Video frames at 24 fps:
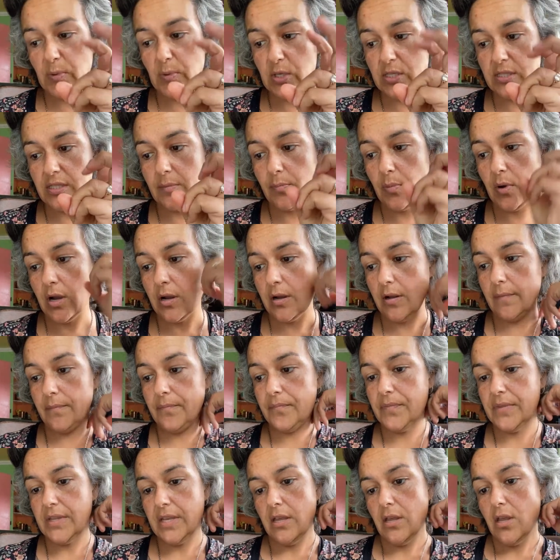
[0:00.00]
apart.
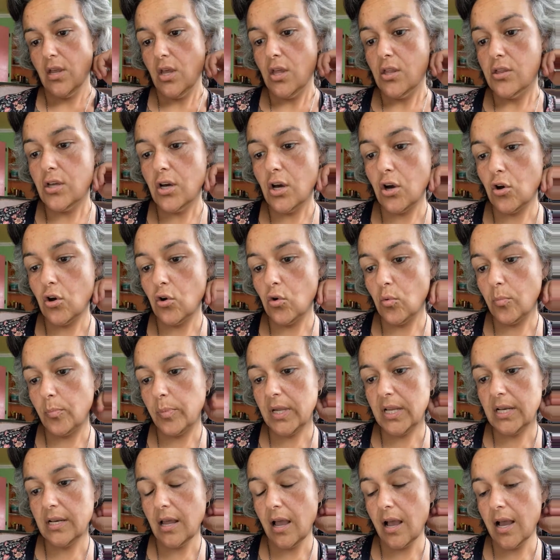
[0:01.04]
The
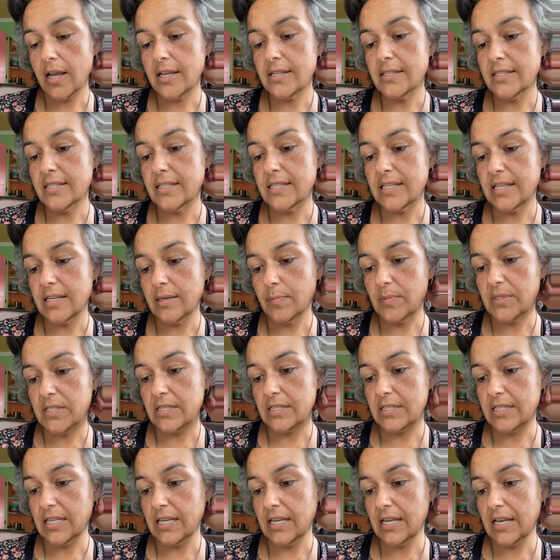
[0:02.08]
open, unzipped
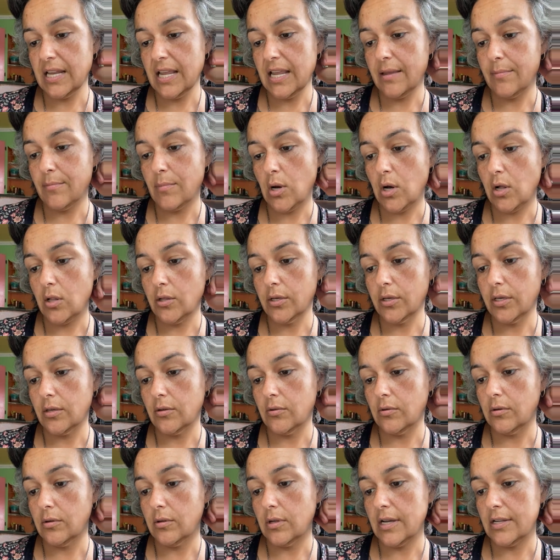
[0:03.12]
DNA
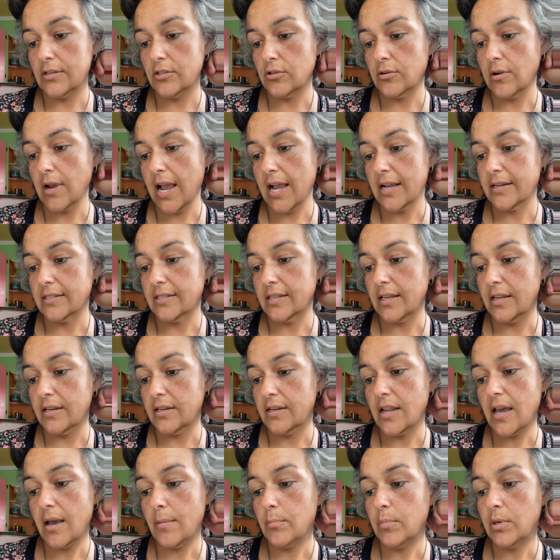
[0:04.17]
molecule attracts a
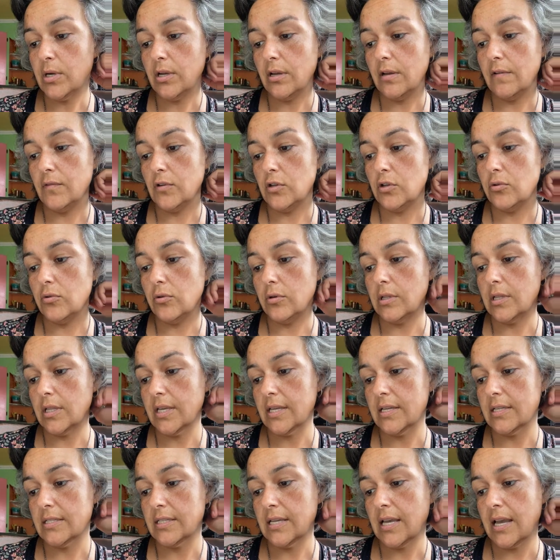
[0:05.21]
number of
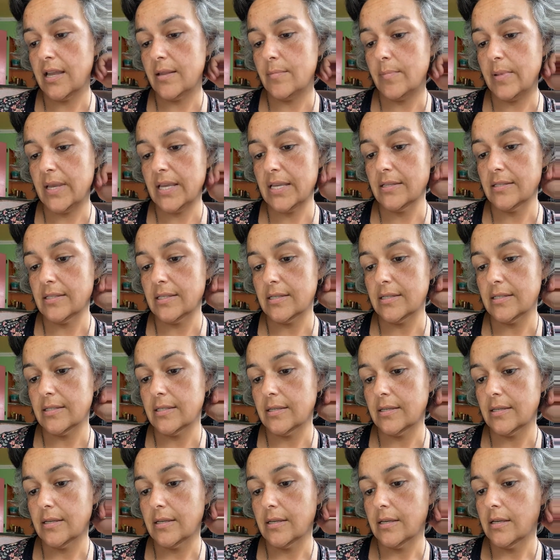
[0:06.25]
nucleotide bases.
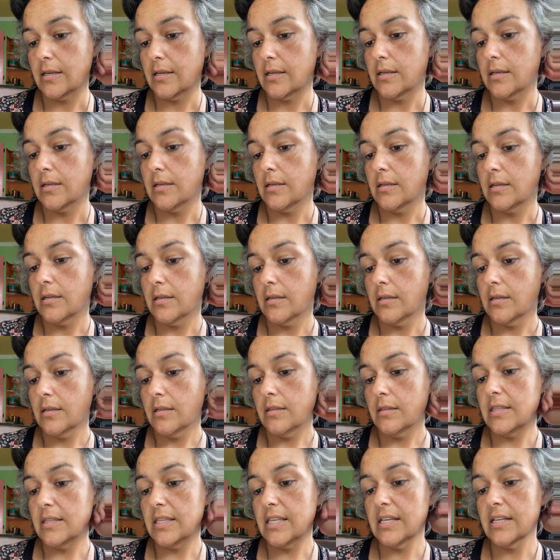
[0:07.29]

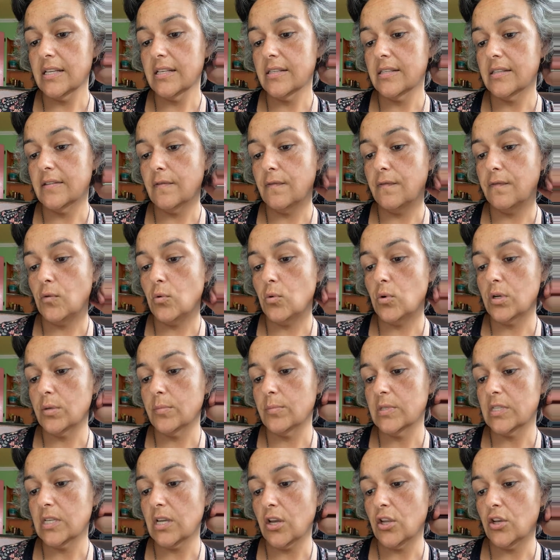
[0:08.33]
This forms
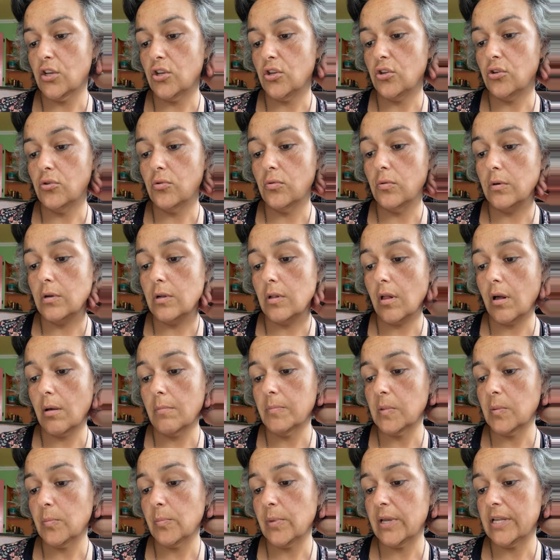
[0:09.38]
a new
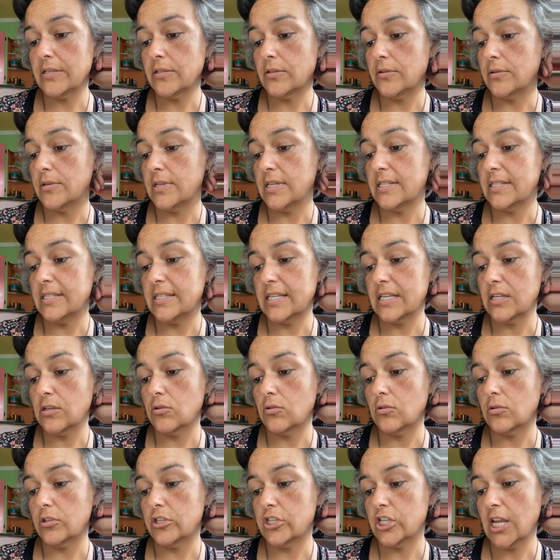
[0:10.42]
complementary
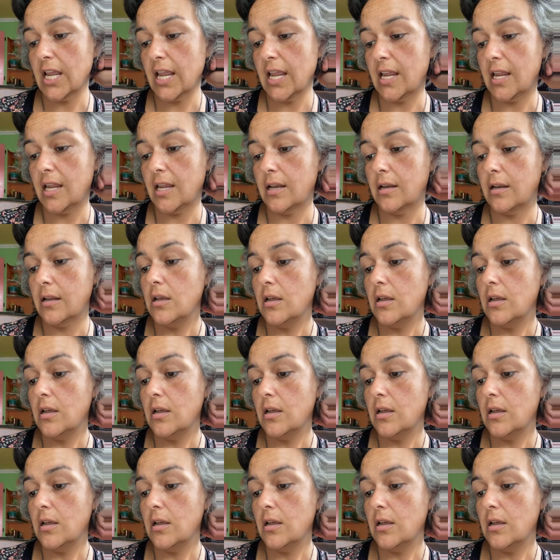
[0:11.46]
single chain,